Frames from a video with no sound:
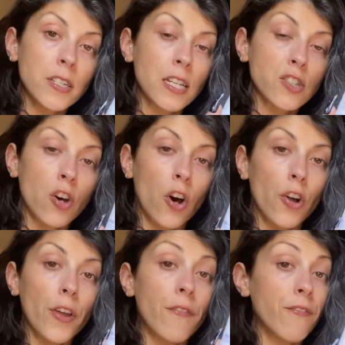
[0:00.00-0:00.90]
It's
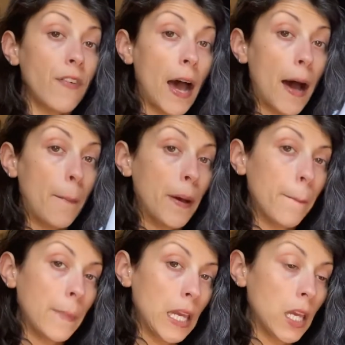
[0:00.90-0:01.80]
called Fab
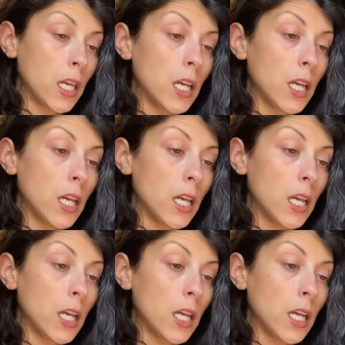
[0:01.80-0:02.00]
Me.